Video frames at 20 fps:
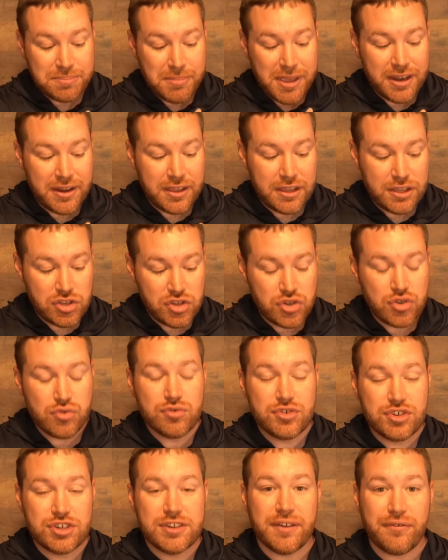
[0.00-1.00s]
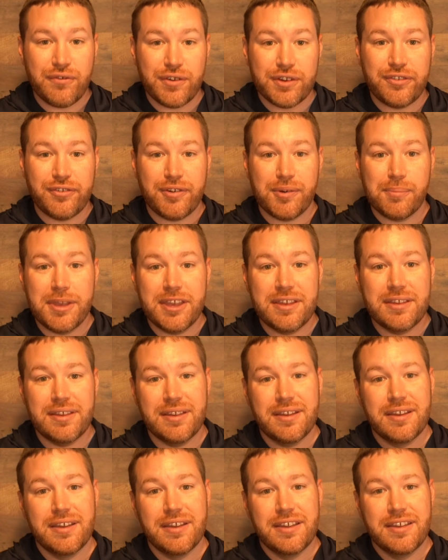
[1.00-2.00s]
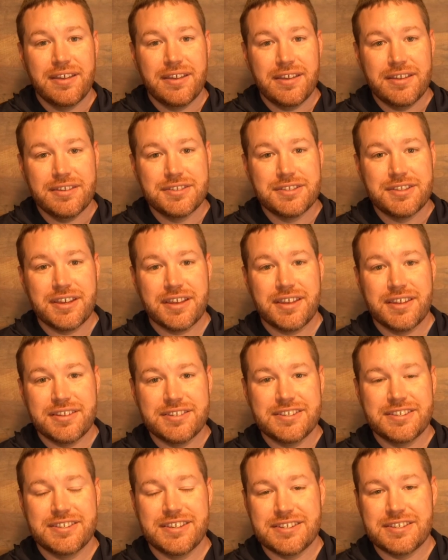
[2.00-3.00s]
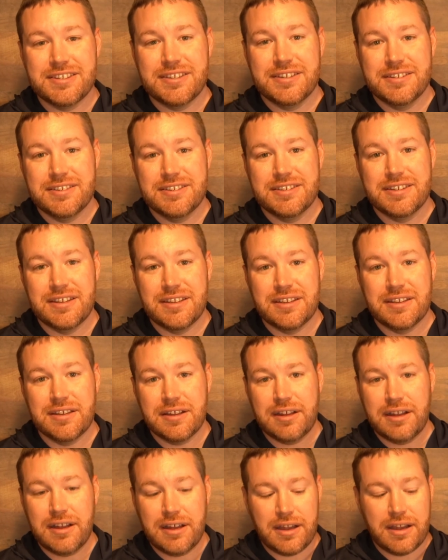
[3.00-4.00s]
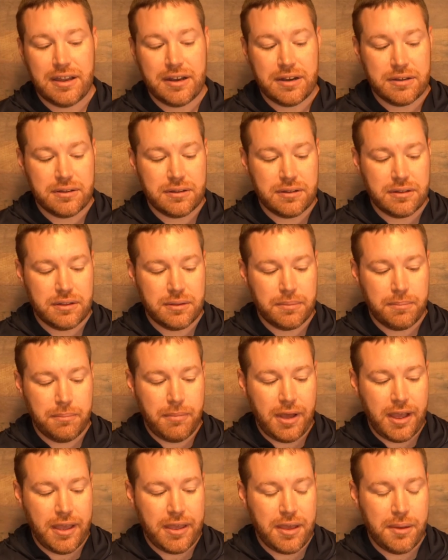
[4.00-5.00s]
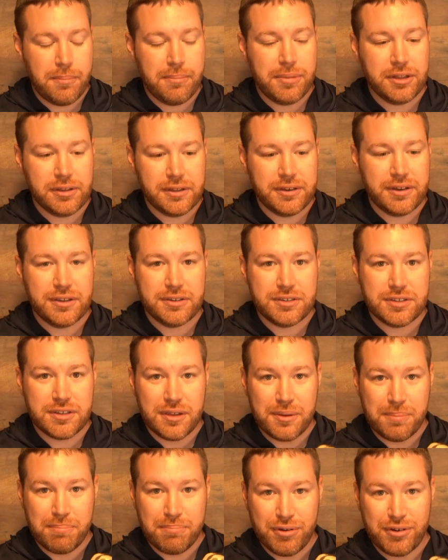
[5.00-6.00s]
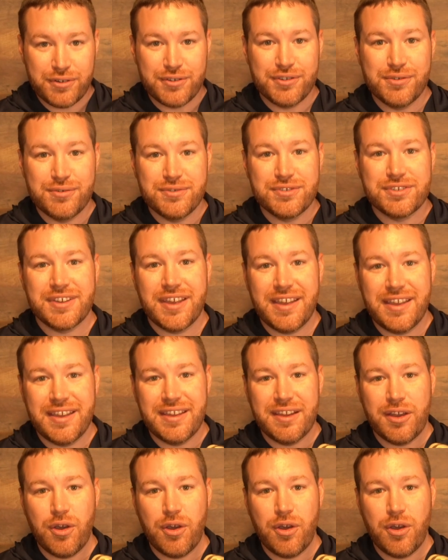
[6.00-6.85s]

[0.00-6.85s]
made a huge difference for me is the consistency on my ability to produce a